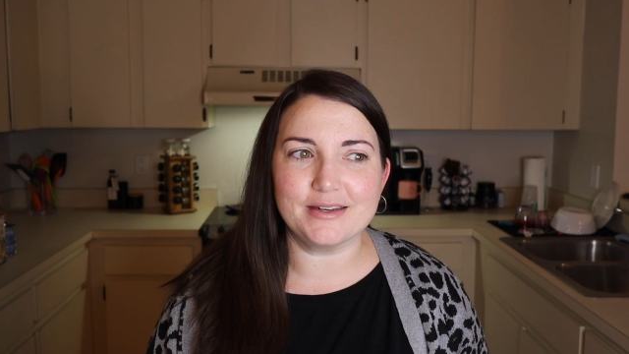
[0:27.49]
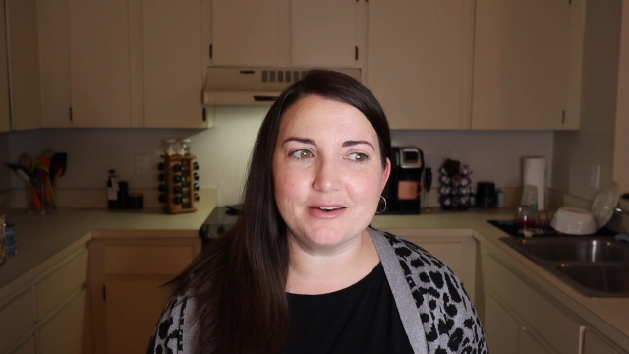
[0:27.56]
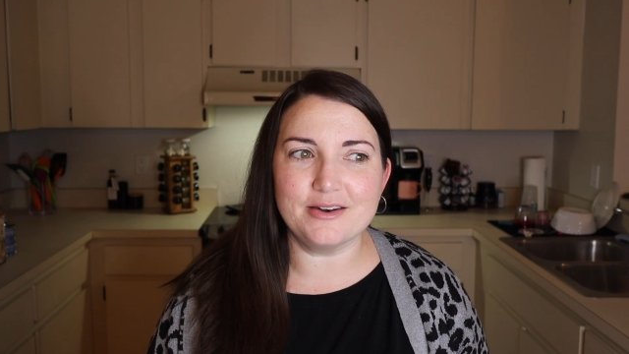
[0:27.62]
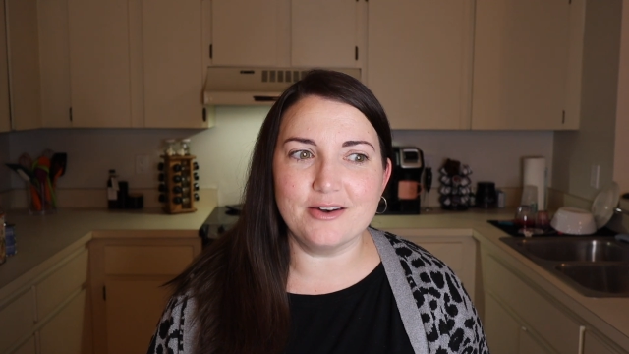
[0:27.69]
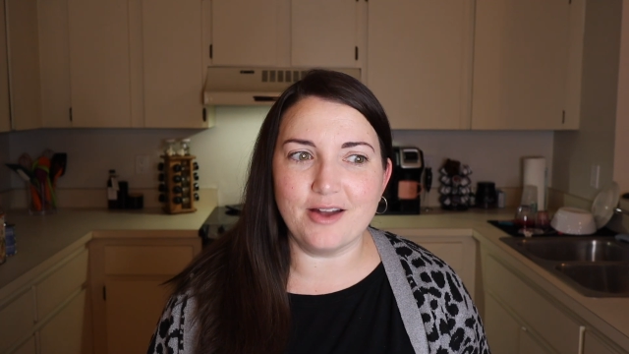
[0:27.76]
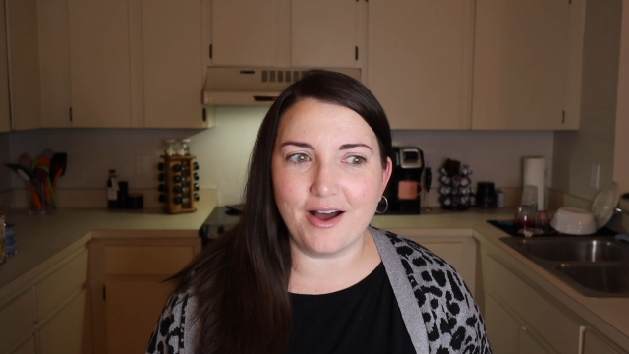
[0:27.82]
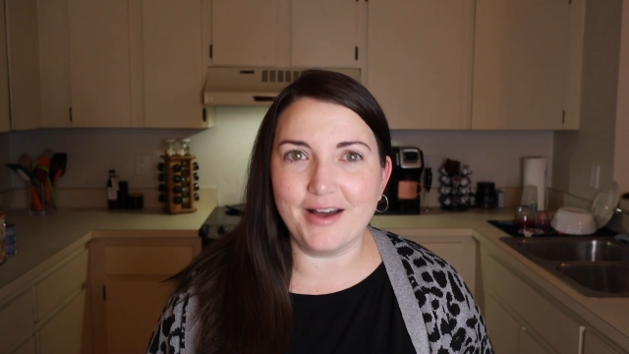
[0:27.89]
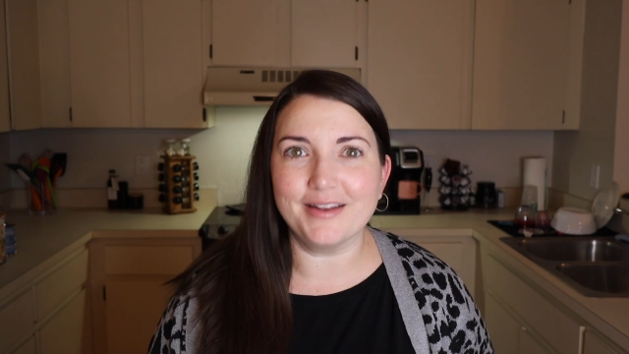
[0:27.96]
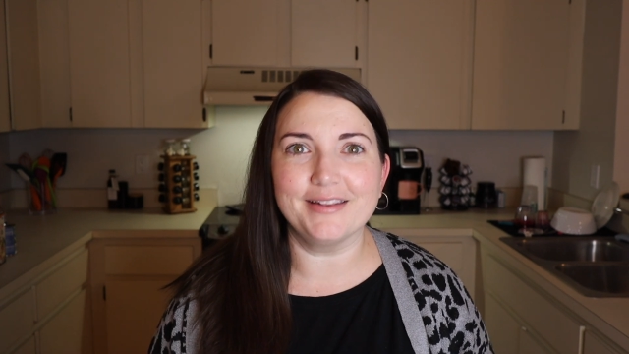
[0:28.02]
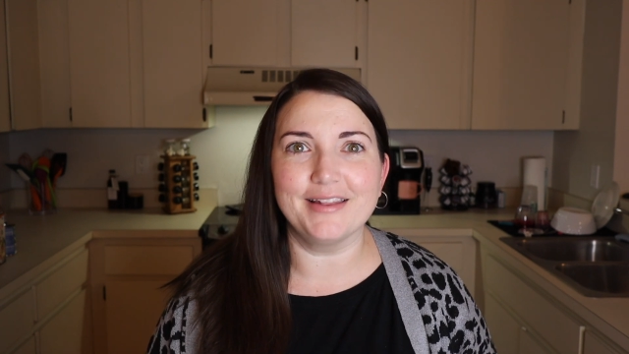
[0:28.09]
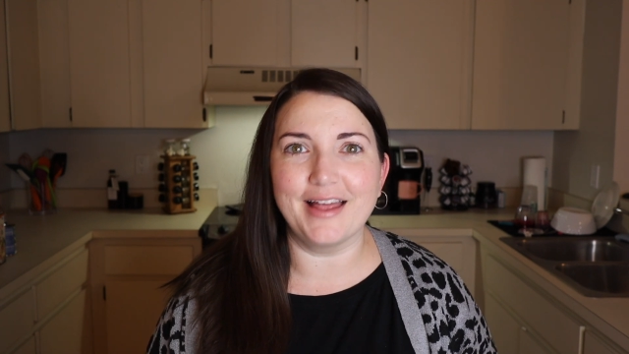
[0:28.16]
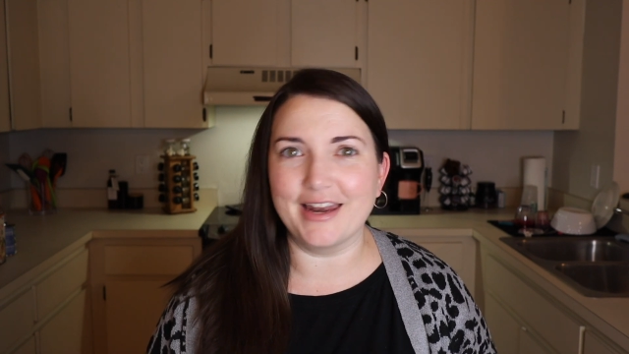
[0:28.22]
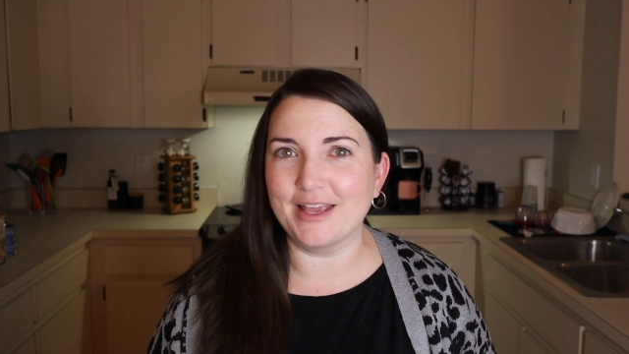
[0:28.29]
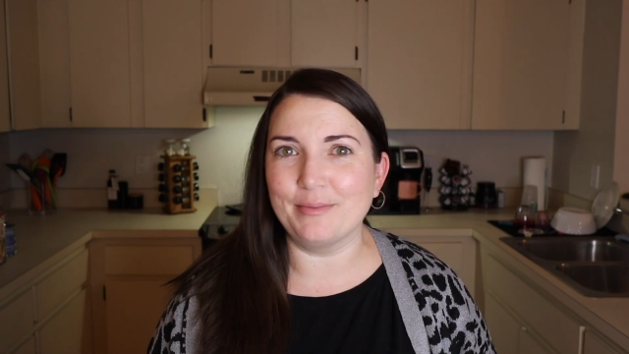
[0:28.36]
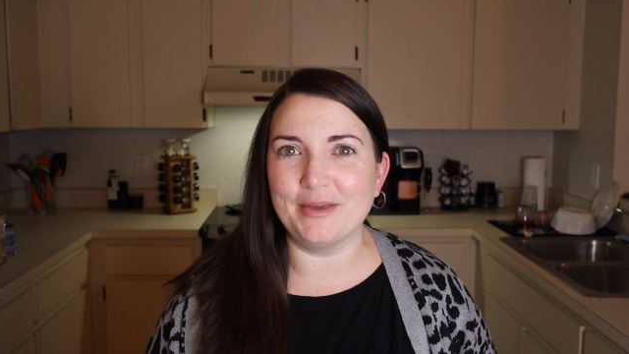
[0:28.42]
not
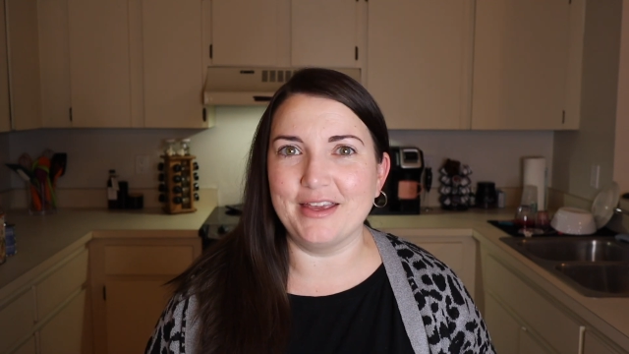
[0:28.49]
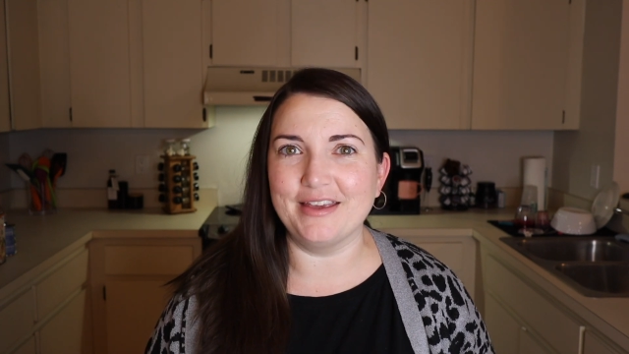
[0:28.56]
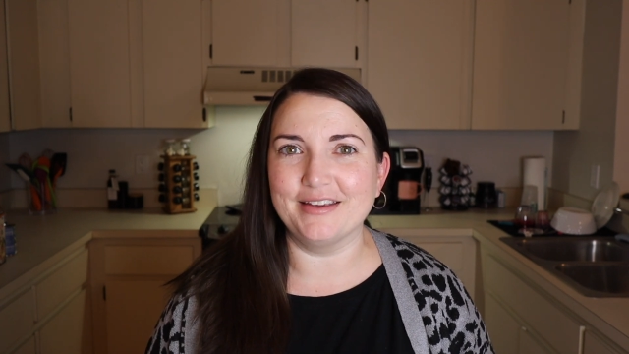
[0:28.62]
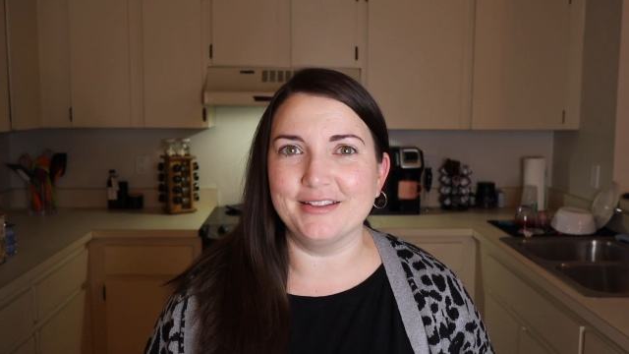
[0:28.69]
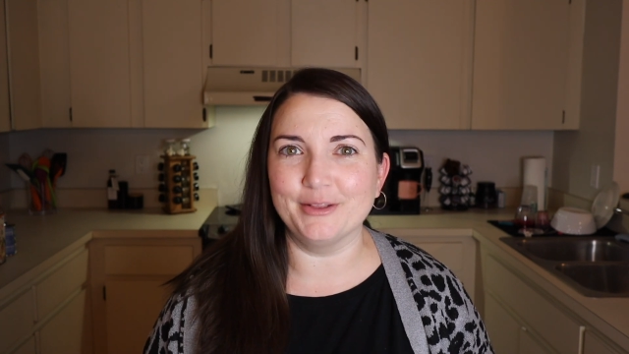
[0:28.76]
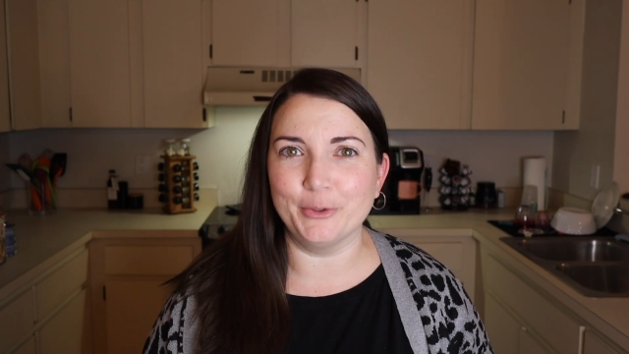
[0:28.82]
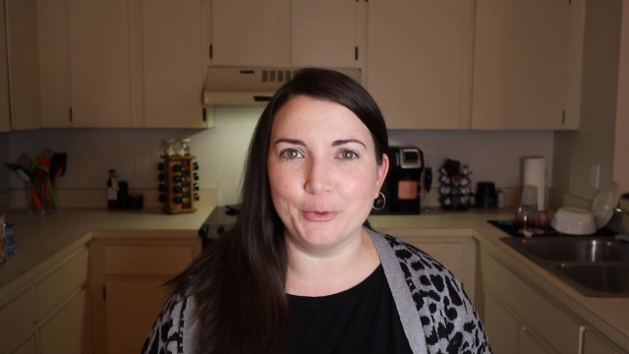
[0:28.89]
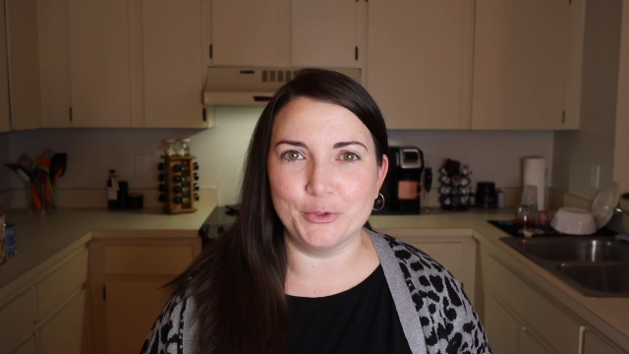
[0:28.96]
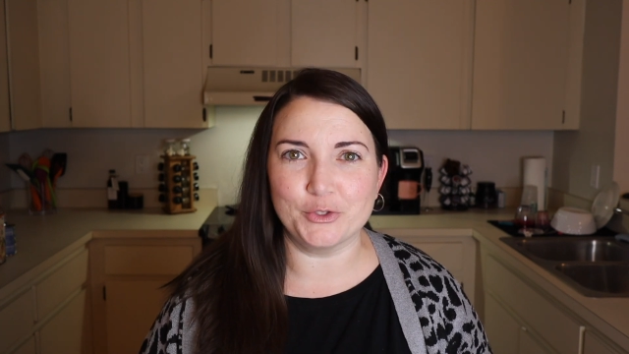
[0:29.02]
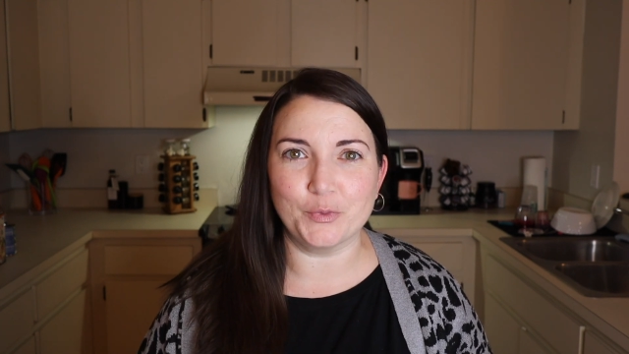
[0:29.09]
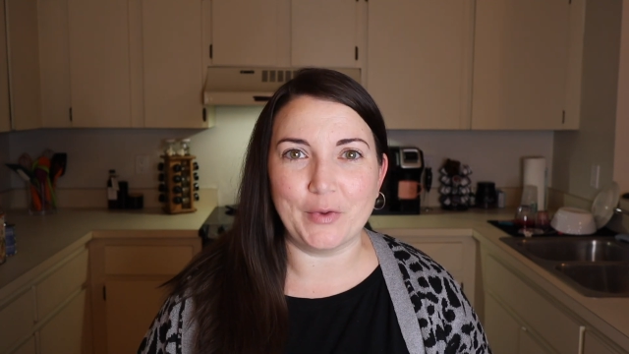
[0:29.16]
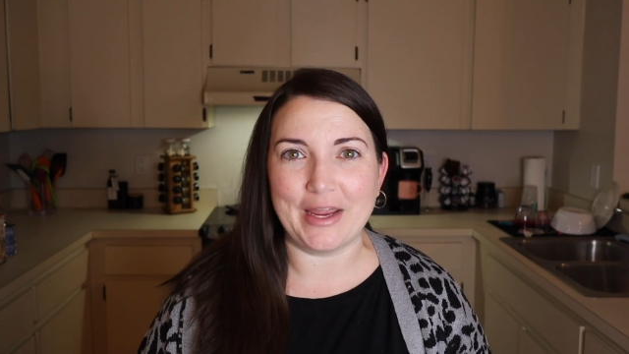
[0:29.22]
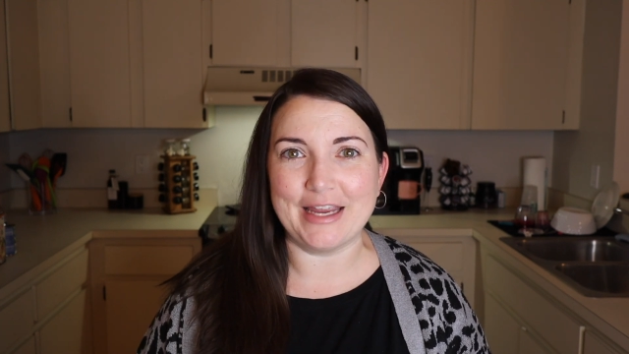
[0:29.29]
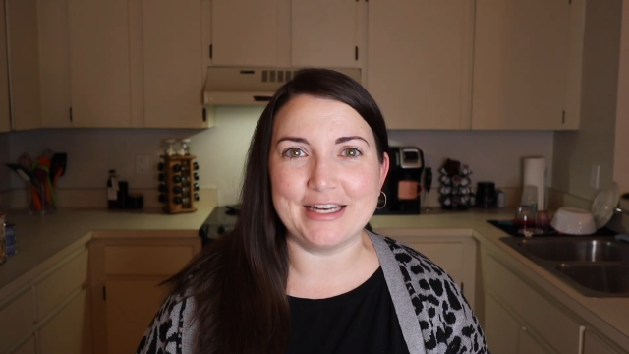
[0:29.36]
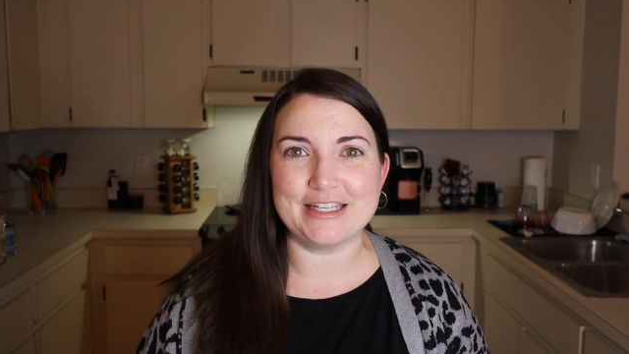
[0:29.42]
letting me lose
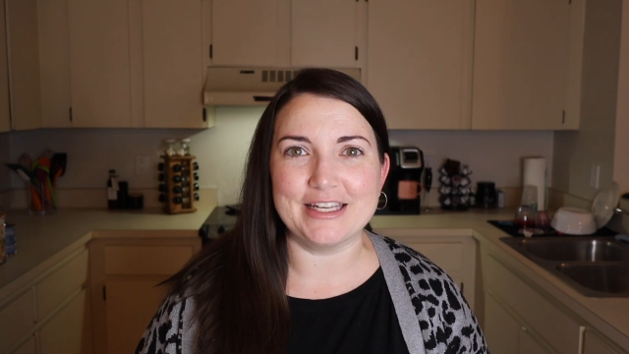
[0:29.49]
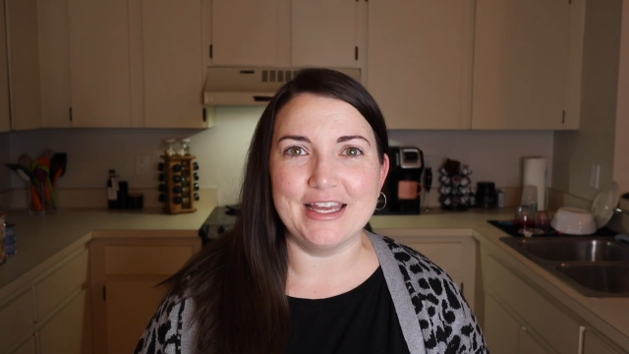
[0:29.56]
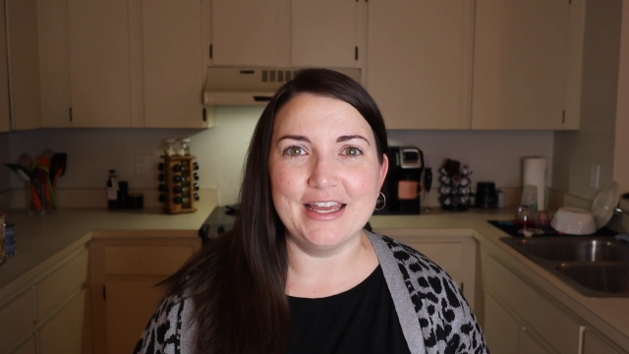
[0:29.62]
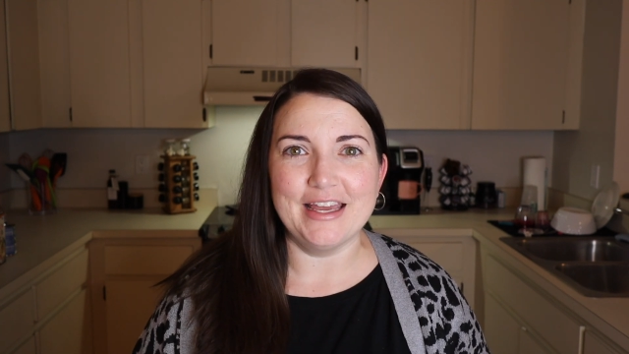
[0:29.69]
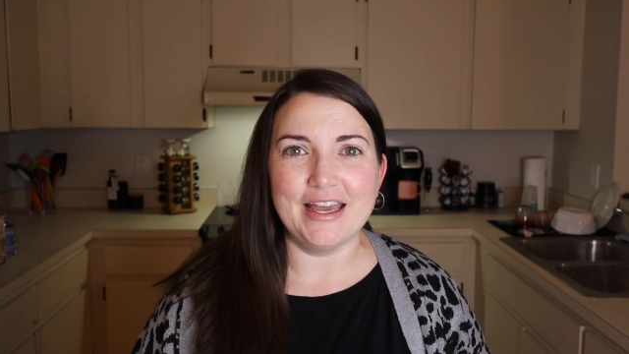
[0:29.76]
weight.